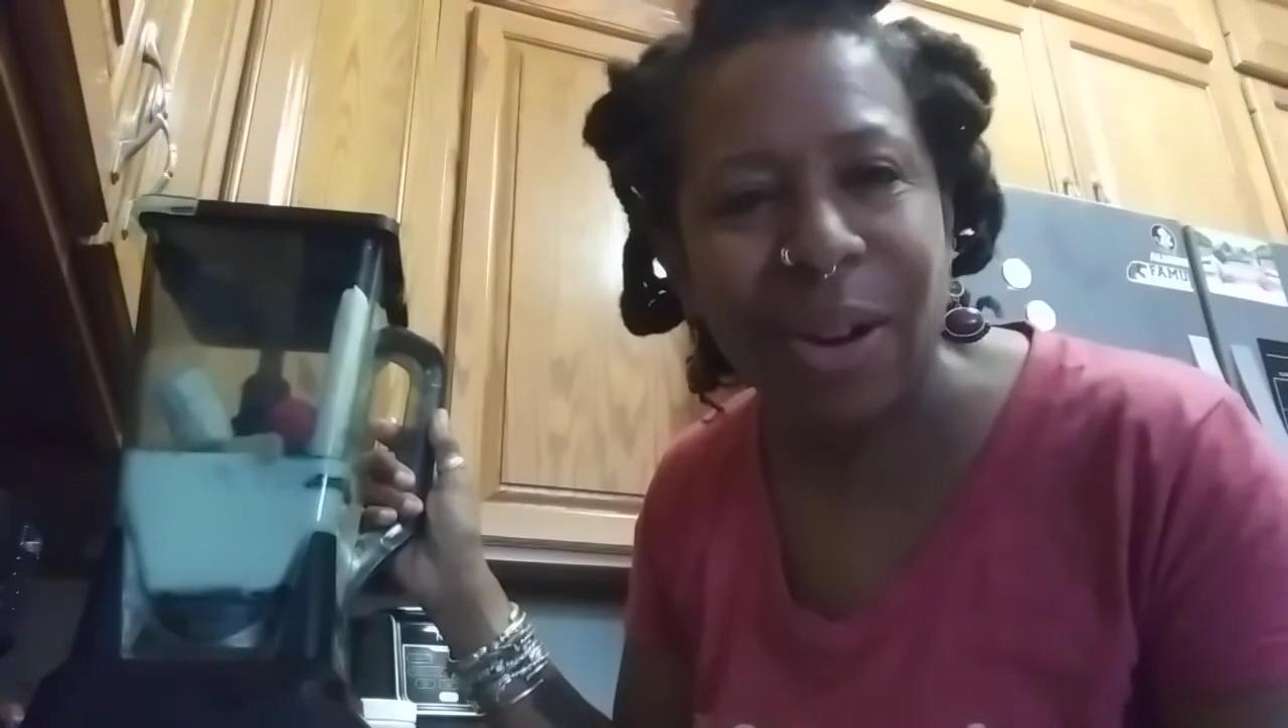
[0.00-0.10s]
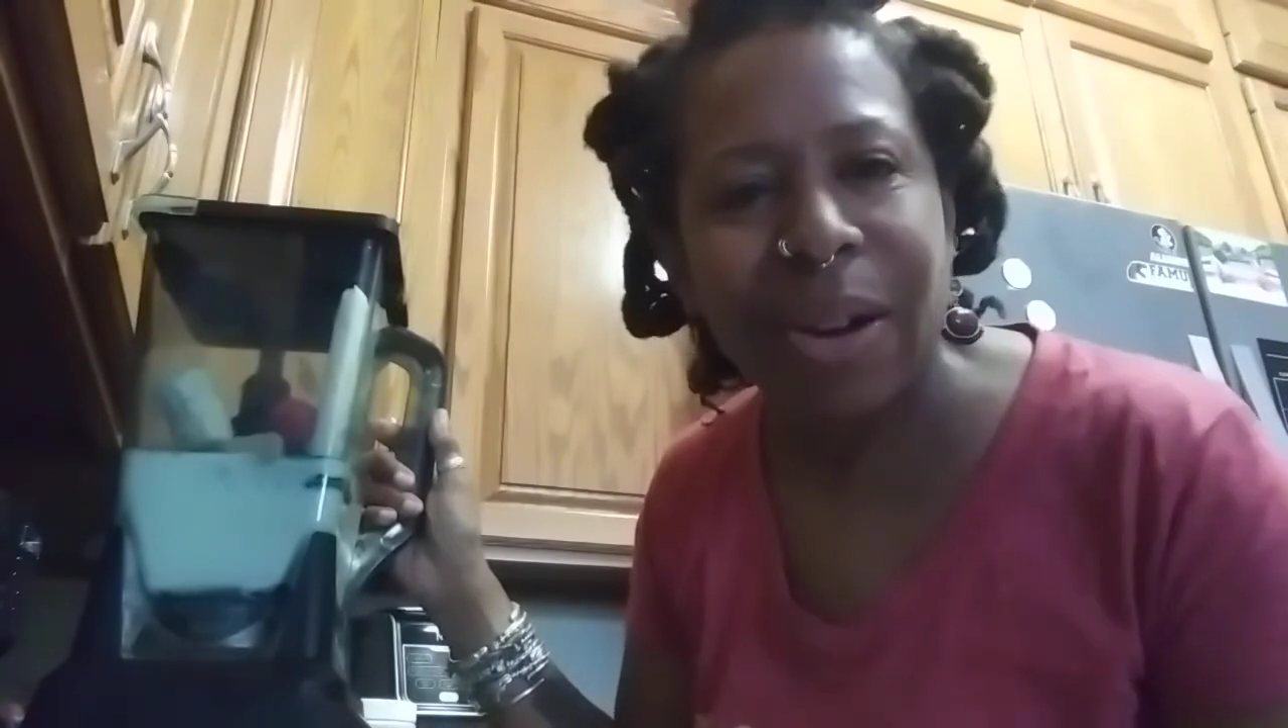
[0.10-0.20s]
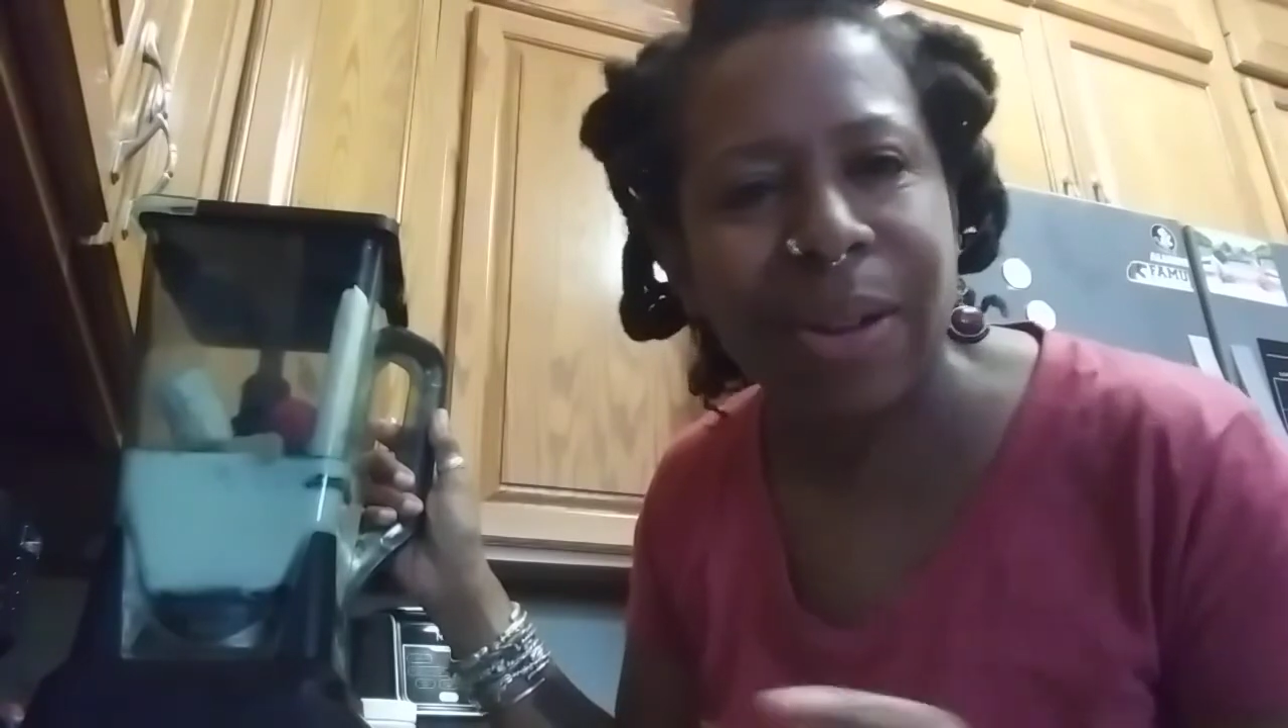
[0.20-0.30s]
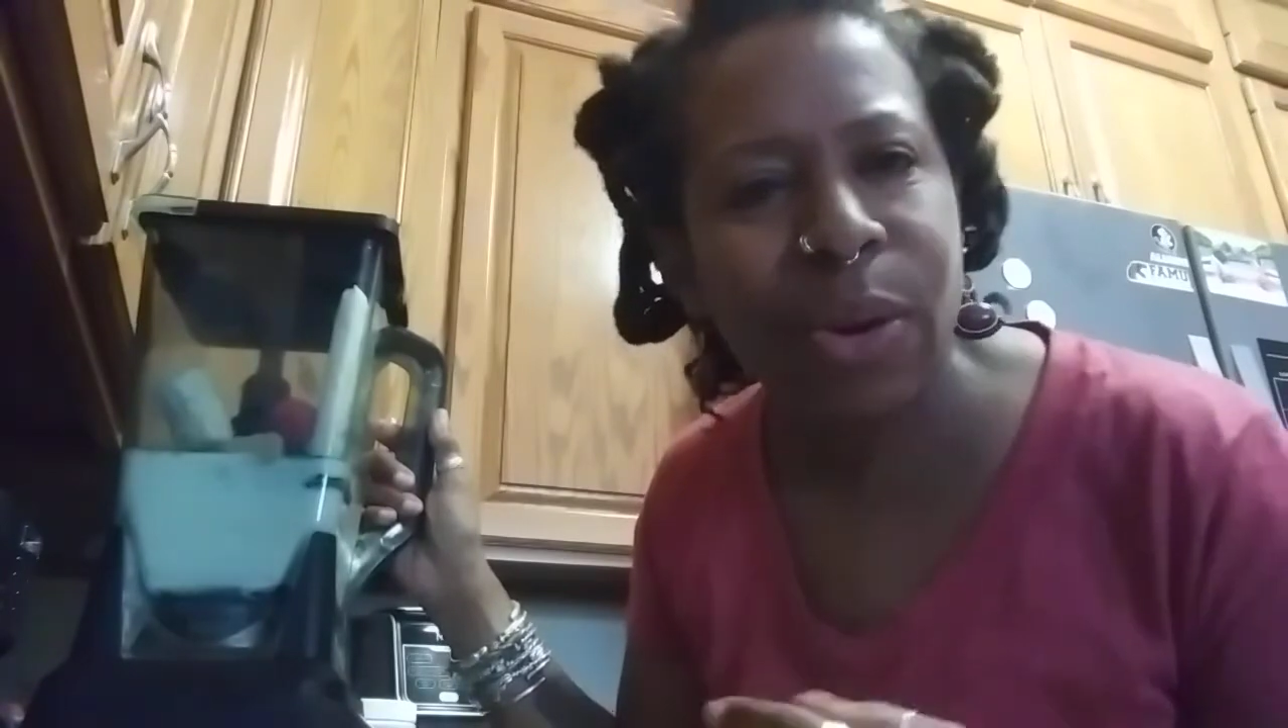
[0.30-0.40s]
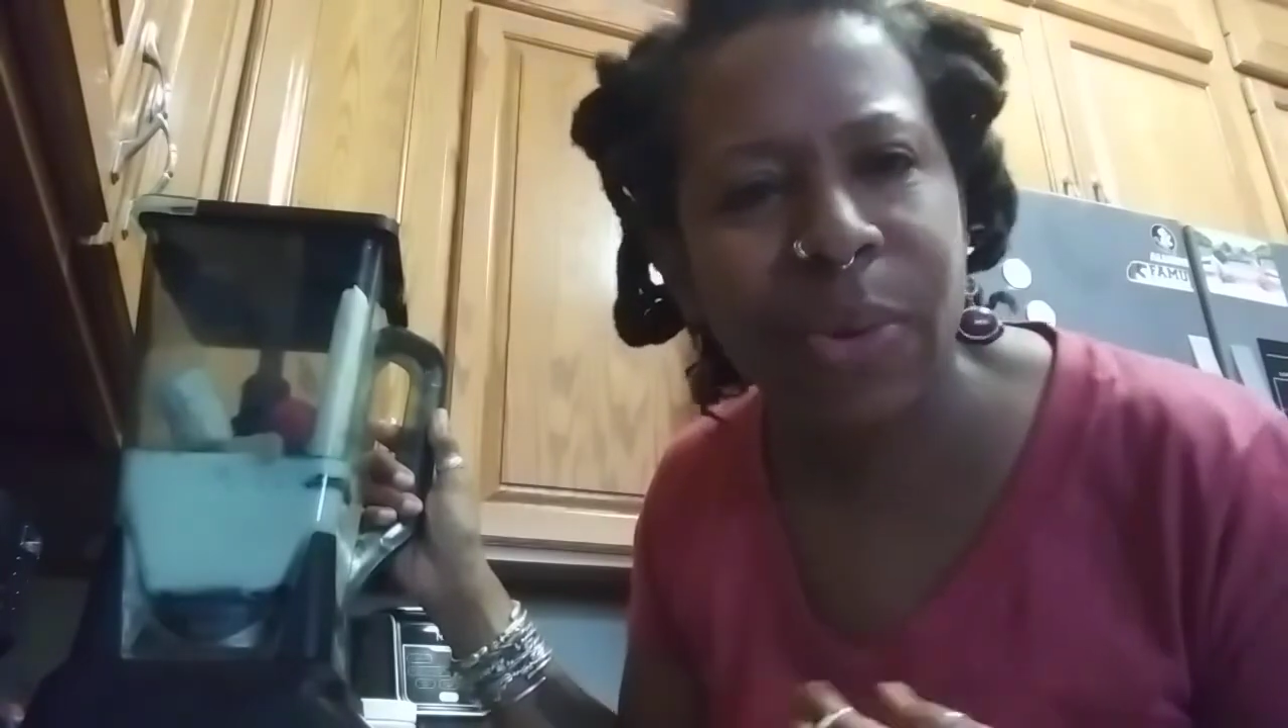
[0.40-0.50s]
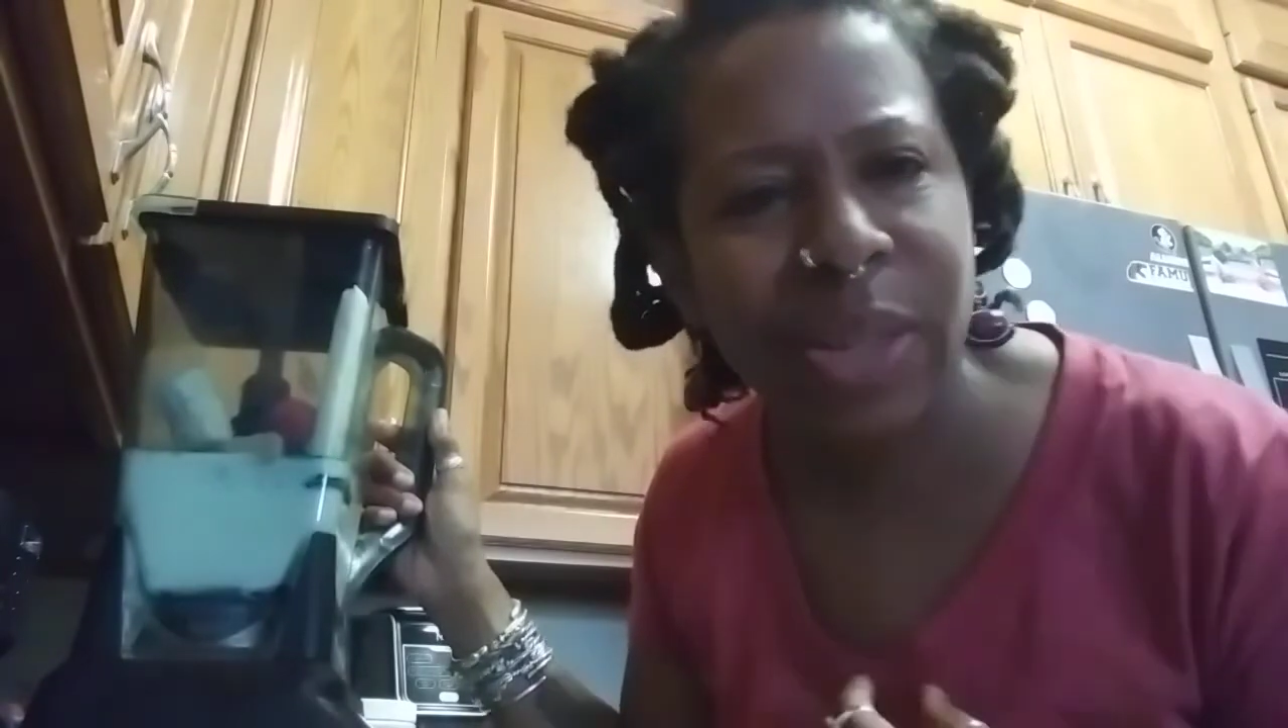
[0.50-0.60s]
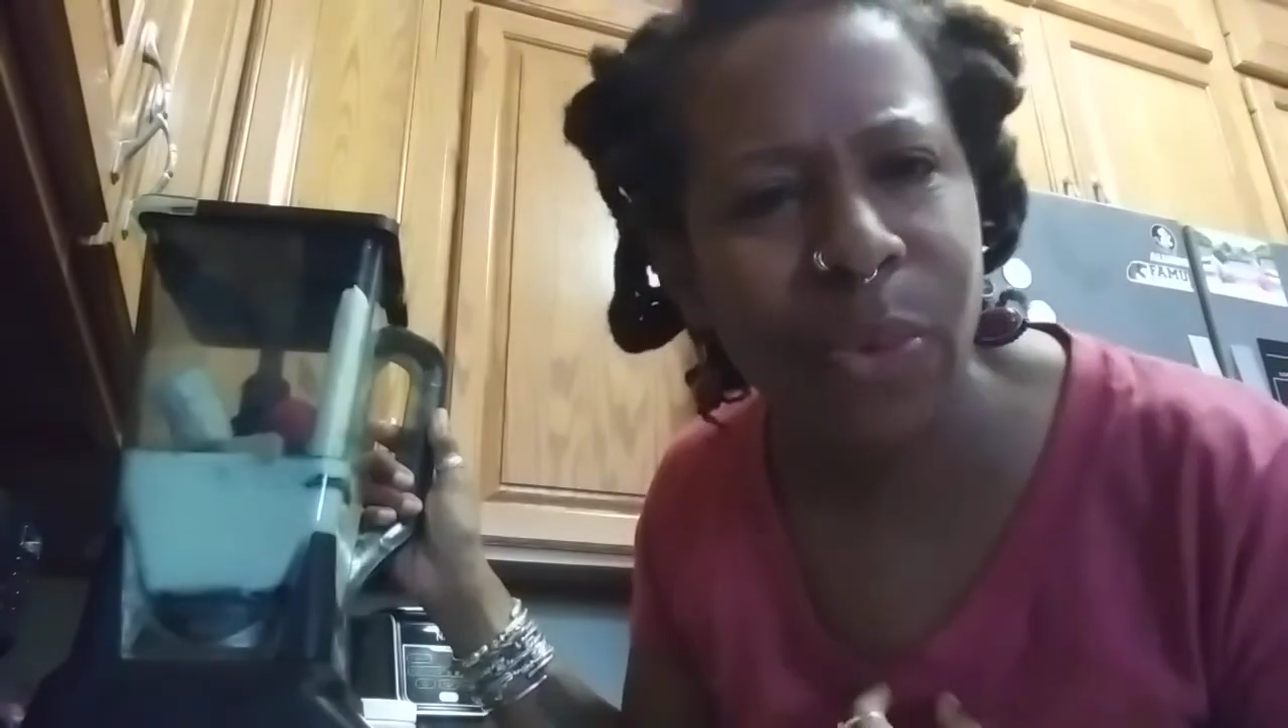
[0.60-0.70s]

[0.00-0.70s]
or who is